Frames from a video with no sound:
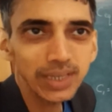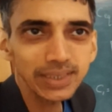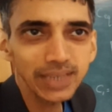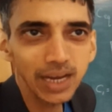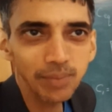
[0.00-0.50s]

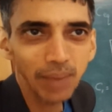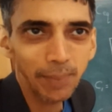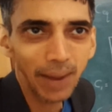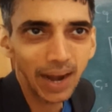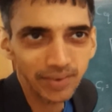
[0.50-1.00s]
Work done by
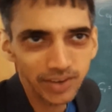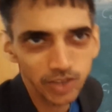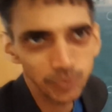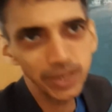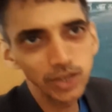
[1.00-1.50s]
battery
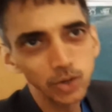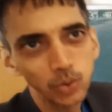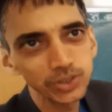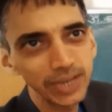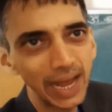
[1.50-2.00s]
is being
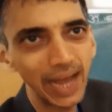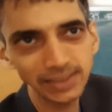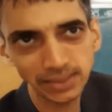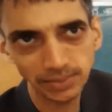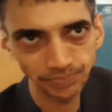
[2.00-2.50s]
used
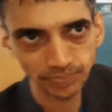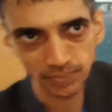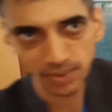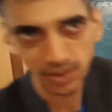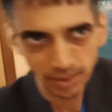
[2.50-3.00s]
as
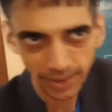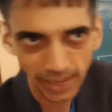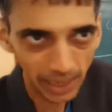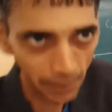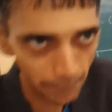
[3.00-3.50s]

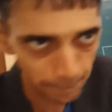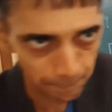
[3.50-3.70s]
A.